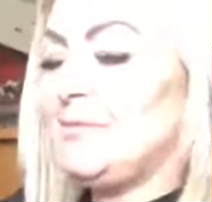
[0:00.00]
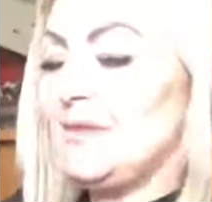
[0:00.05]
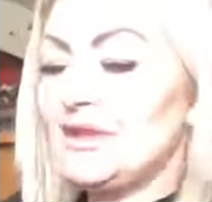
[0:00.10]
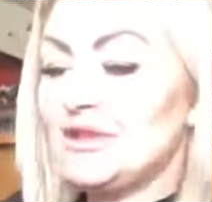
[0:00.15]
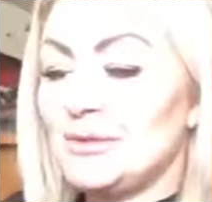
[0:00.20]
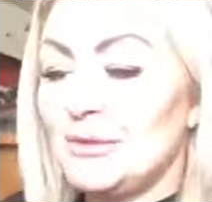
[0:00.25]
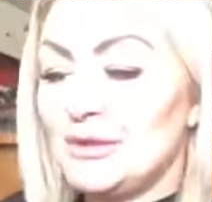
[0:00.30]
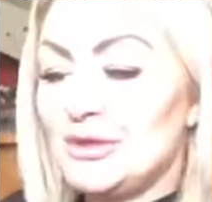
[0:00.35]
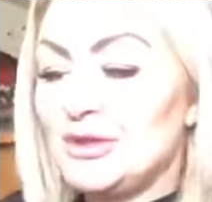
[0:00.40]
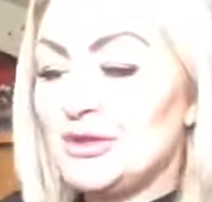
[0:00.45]

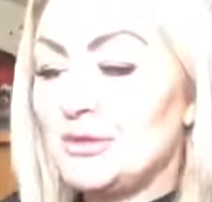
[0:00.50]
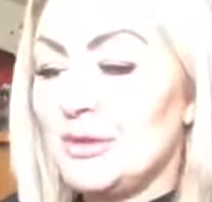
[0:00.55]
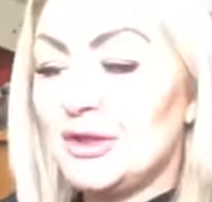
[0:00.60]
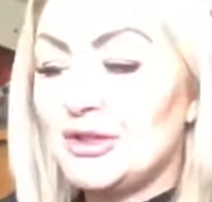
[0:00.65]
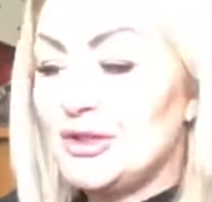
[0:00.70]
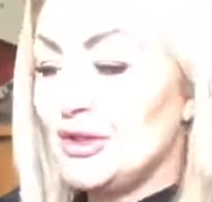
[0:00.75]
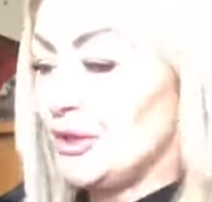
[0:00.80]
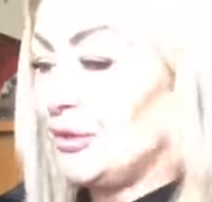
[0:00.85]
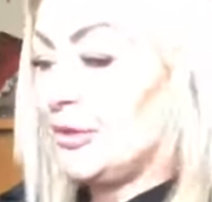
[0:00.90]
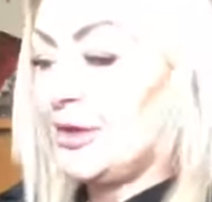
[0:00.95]
So I just want to
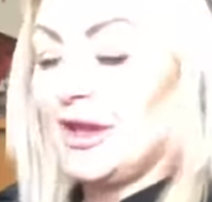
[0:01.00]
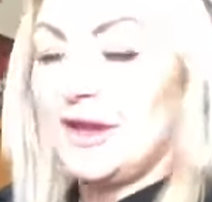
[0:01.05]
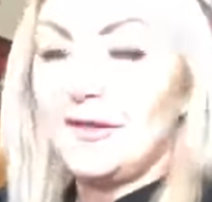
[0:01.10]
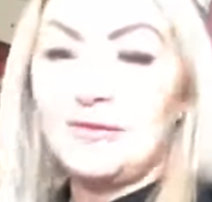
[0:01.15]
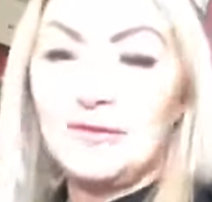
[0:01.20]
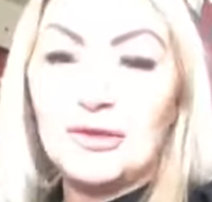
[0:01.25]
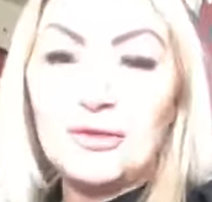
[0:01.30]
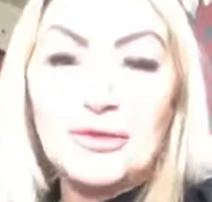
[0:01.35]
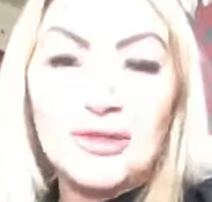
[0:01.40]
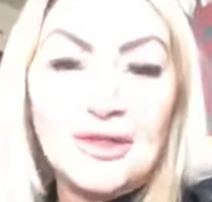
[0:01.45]
show you a
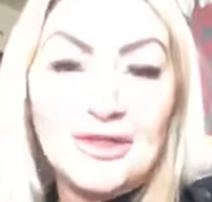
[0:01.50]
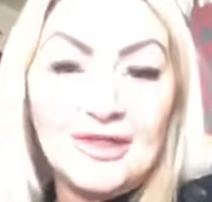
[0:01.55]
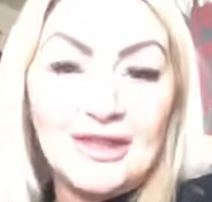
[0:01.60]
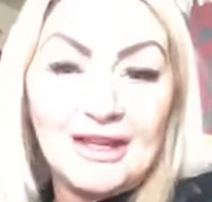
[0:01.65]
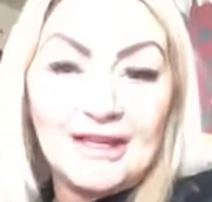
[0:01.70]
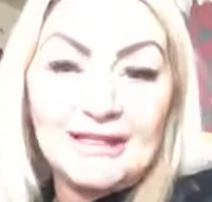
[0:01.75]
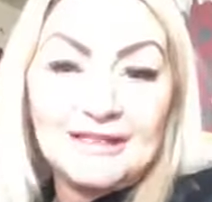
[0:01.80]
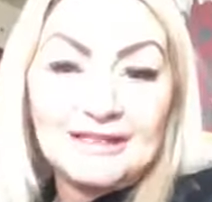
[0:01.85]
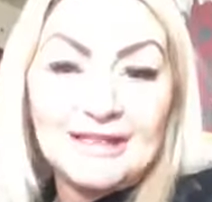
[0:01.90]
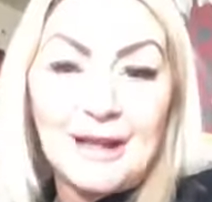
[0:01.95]
few of the
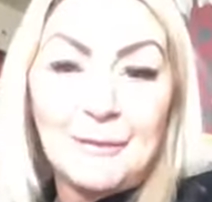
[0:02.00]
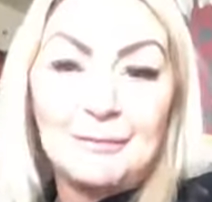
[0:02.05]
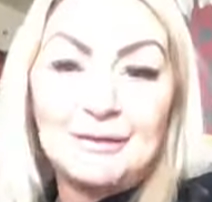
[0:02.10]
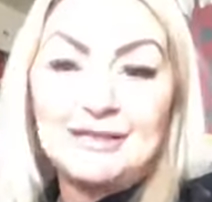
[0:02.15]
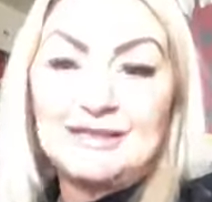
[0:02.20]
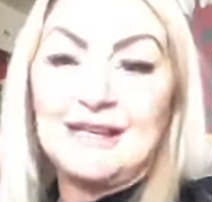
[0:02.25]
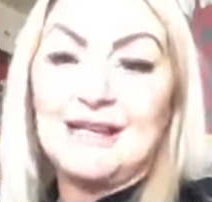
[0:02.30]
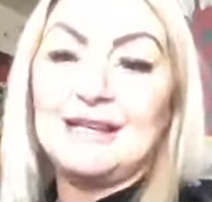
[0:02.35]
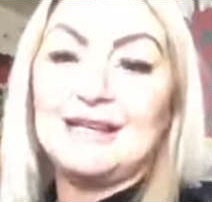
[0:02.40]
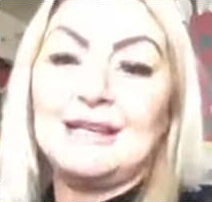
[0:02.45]
things that I'll be
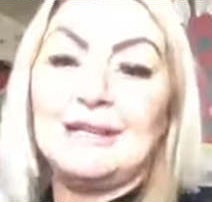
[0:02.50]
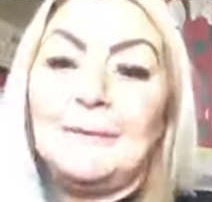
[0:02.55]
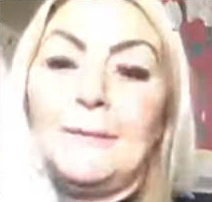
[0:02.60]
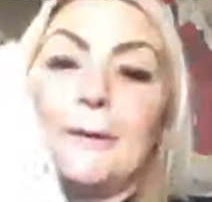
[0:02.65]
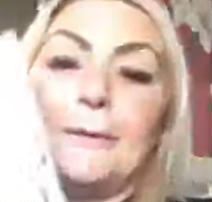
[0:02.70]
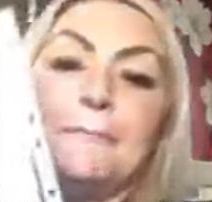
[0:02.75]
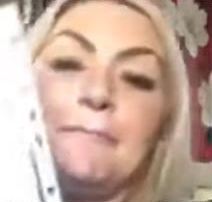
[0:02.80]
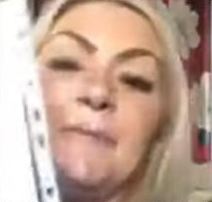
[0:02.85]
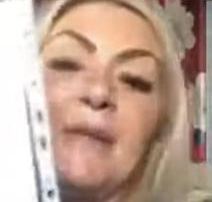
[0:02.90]
sending them.